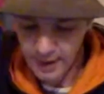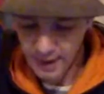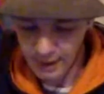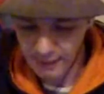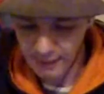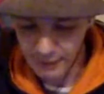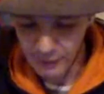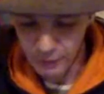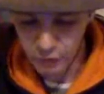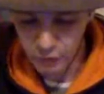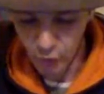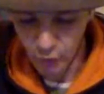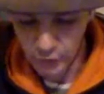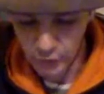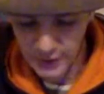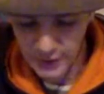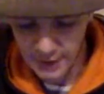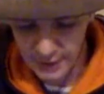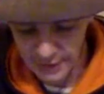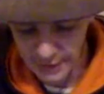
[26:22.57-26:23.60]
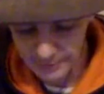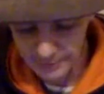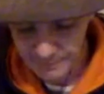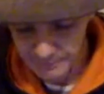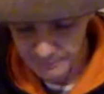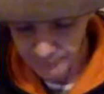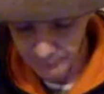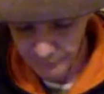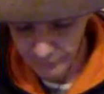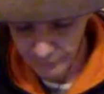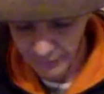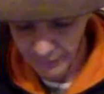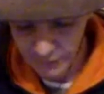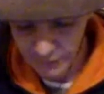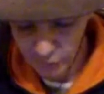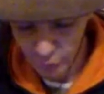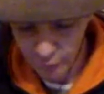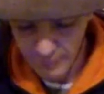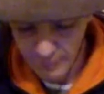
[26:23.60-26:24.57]
And we were talking earlier,
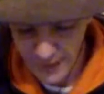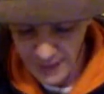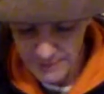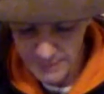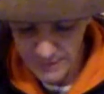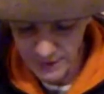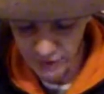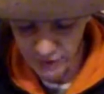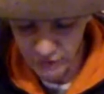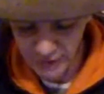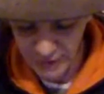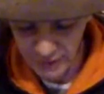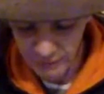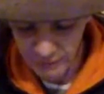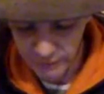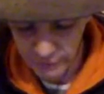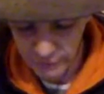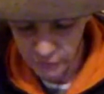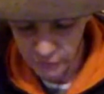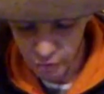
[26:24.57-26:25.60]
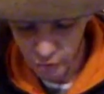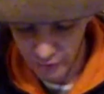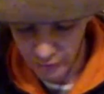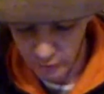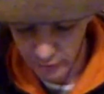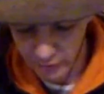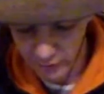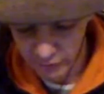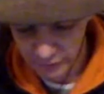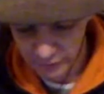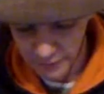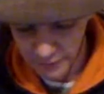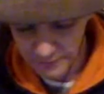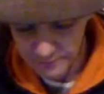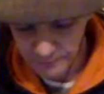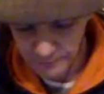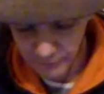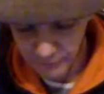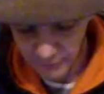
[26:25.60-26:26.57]
it took them 8 minutes to get their first try, whereas
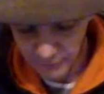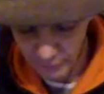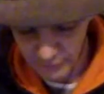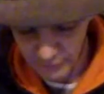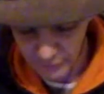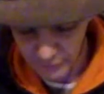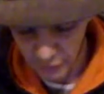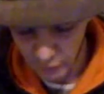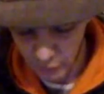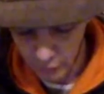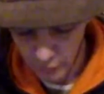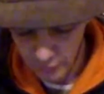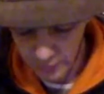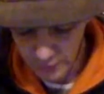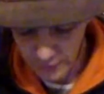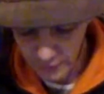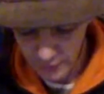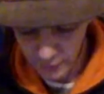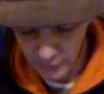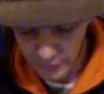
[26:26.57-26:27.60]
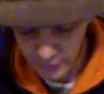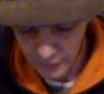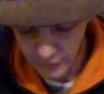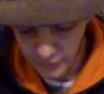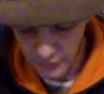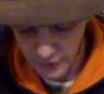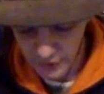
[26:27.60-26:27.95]
we saw that